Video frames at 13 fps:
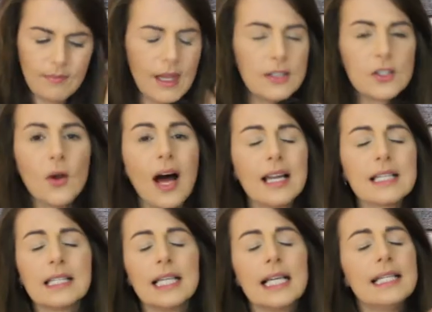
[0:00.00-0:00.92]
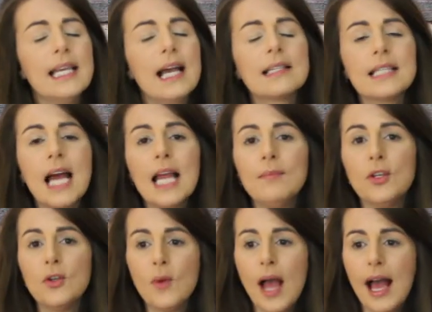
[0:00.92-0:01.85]
So honestly, next time
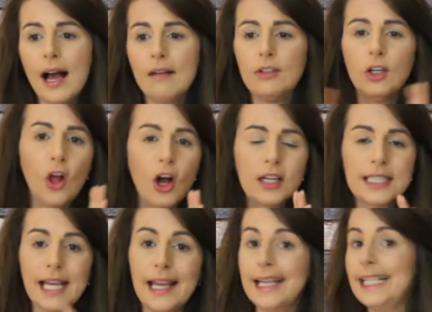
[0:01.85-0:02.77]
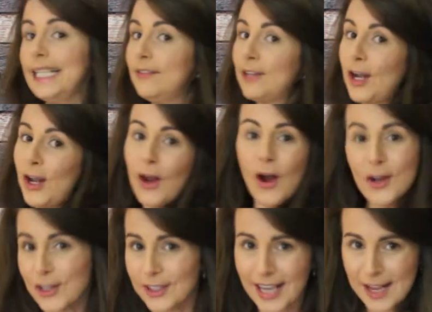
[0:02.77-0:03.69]
you have a long day and an even
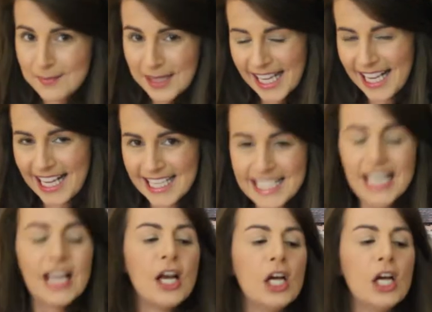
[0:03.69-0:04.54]
longer night planned,